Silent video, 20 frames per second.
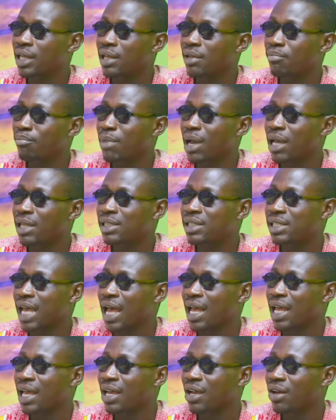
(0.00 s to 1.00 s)
Manta,
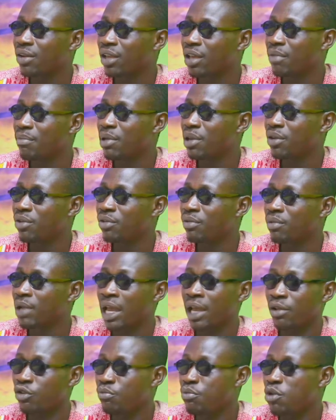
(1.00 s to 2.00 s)
a Yeben and you, and
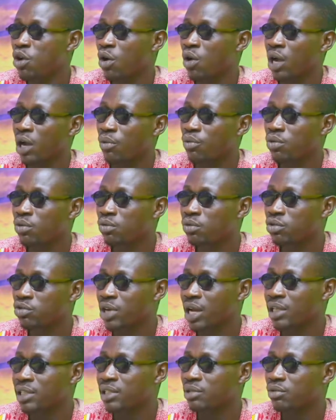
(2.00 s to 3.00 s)
Yumbi or Camel
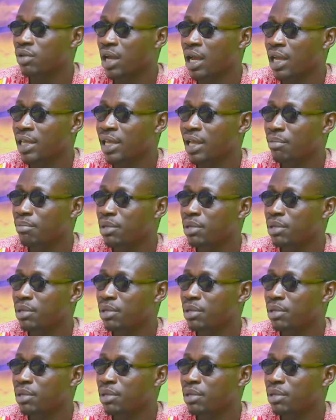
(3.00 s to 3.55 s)
tracks and what I am.